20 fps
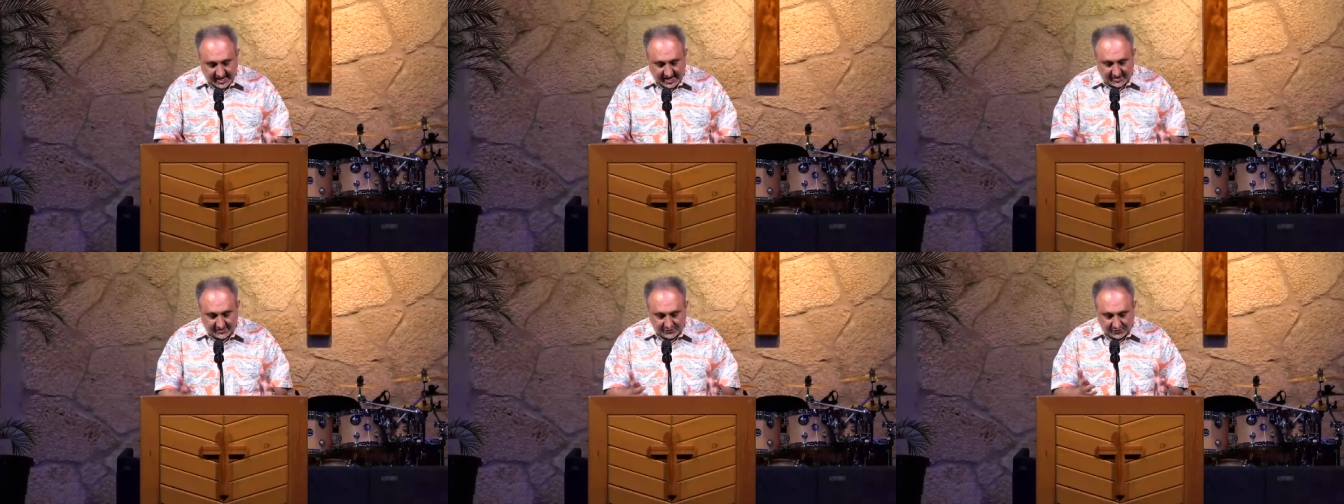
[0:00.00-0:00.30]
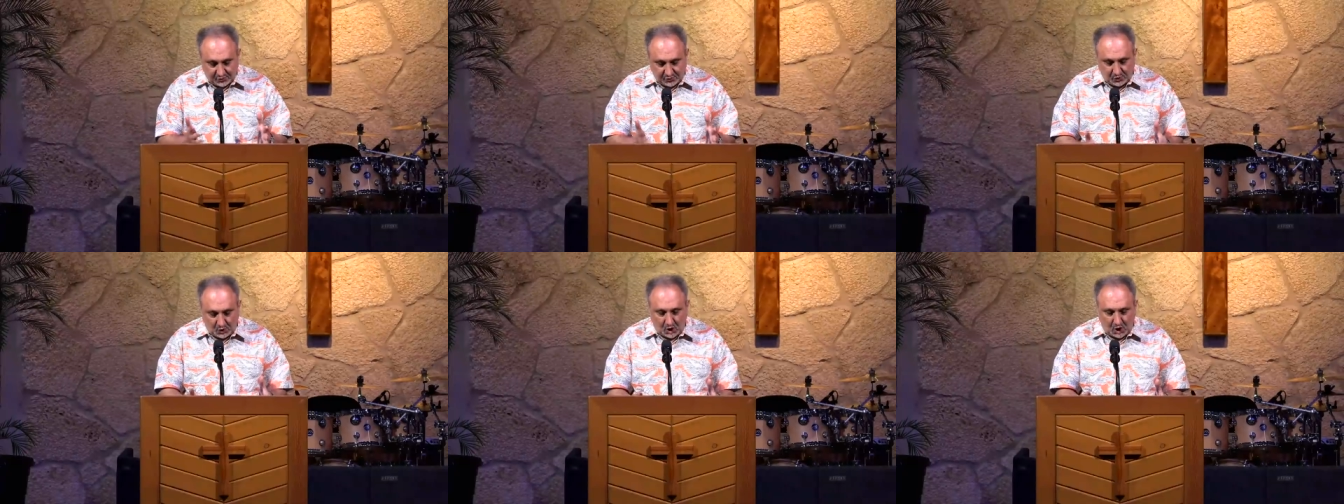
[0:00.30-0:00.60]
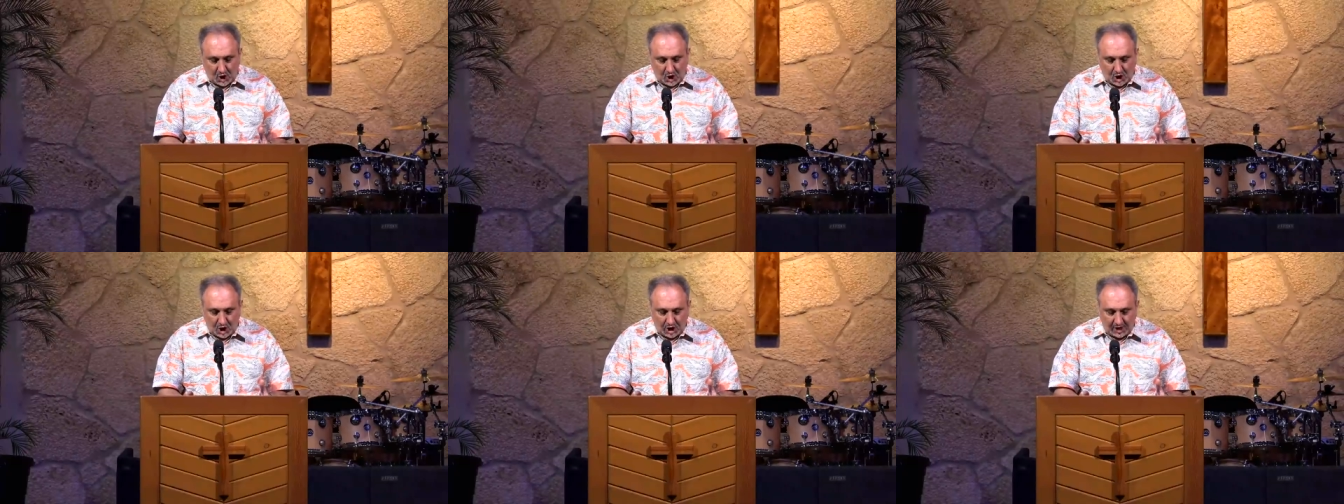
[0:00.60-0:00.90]
have
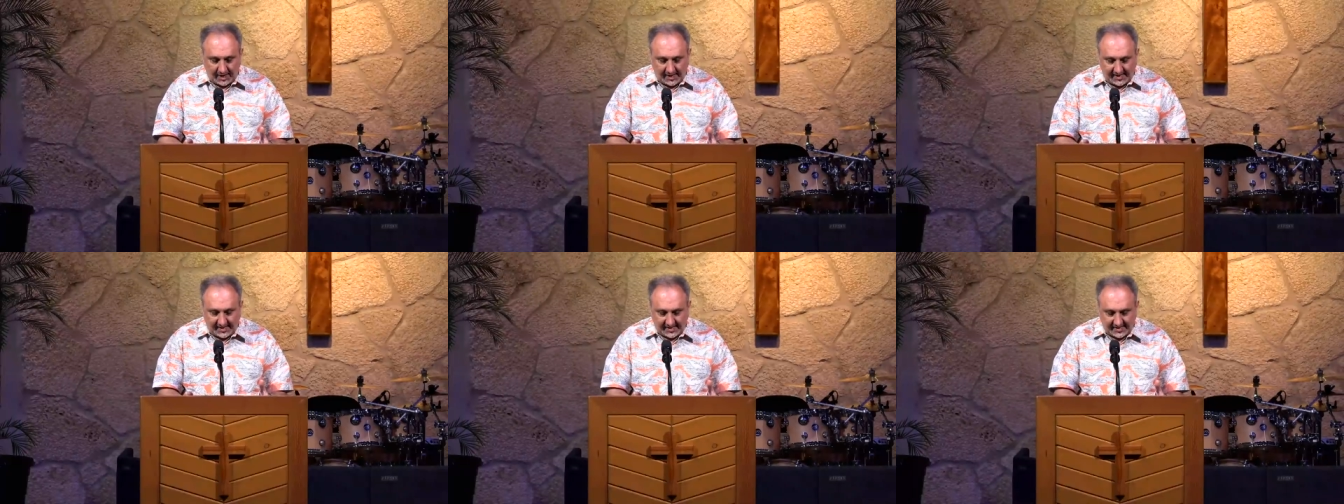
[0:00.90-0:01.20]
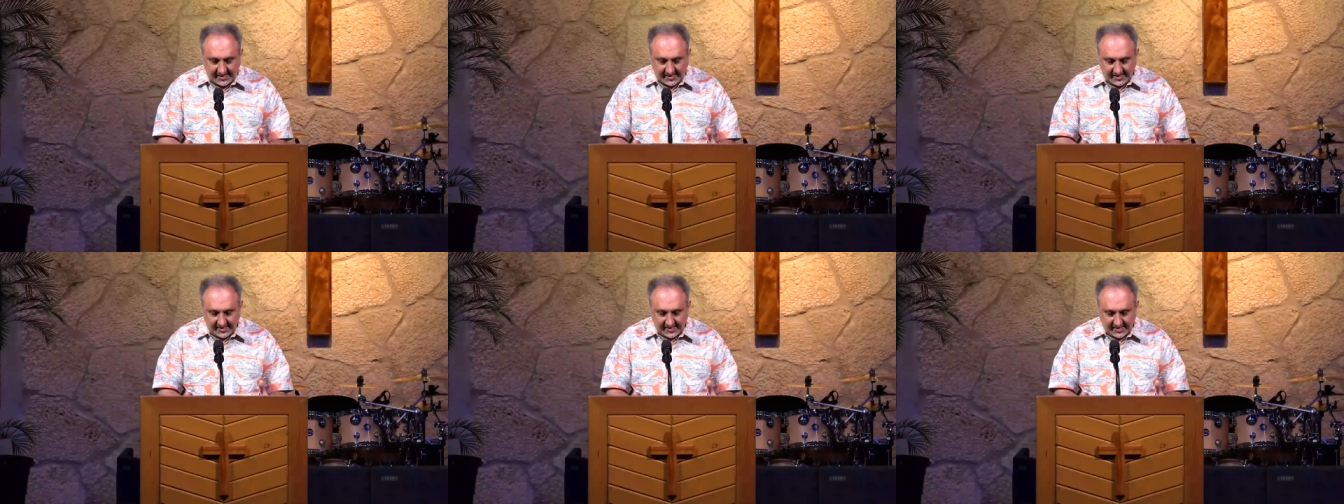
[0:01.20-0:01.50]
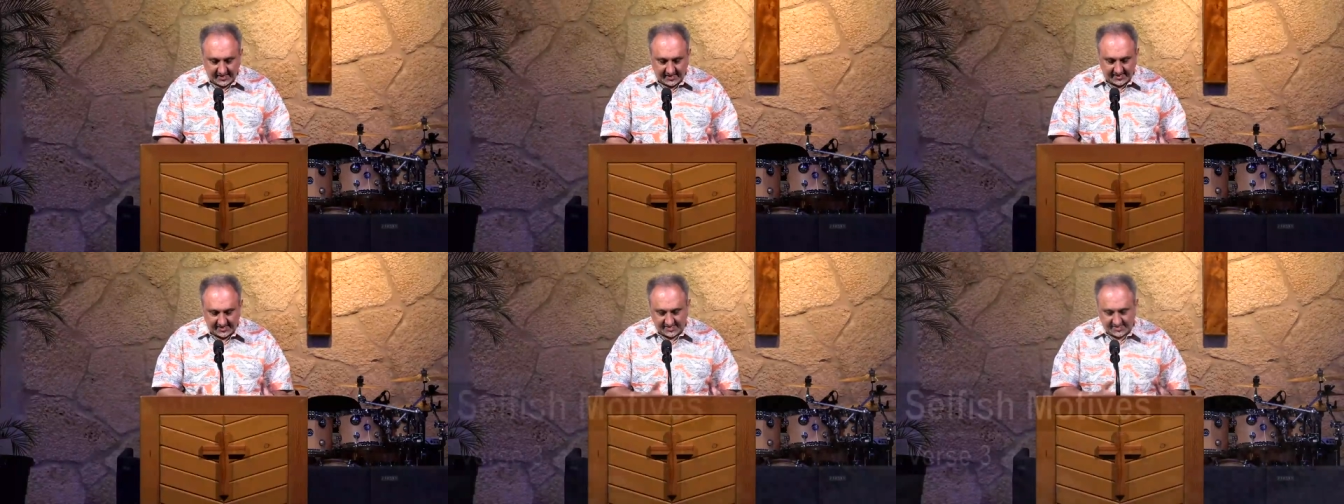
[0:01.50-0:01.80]
wrong
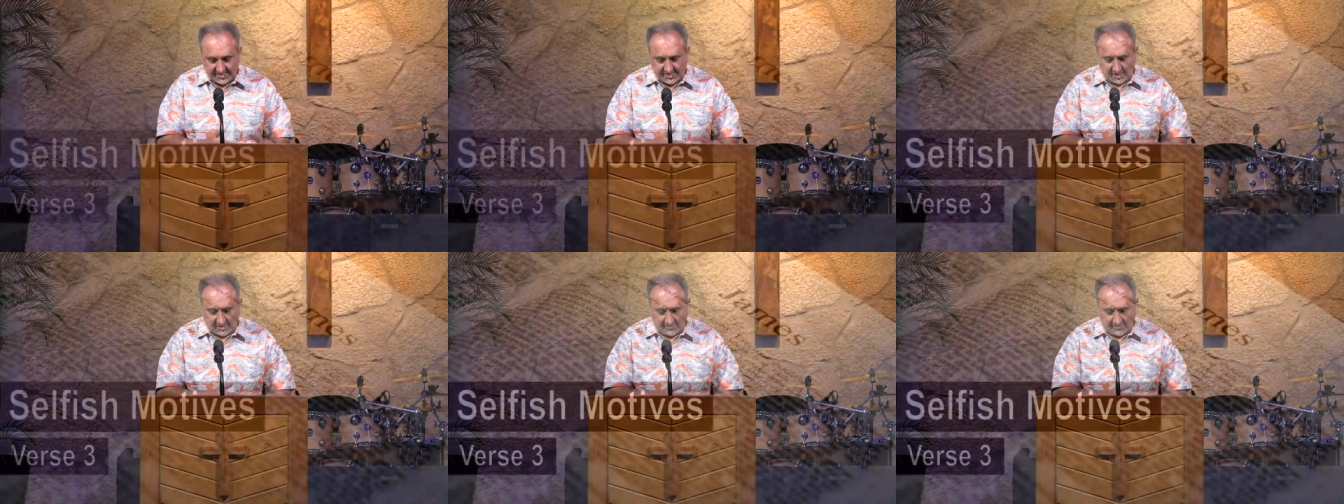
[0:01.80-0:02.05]
and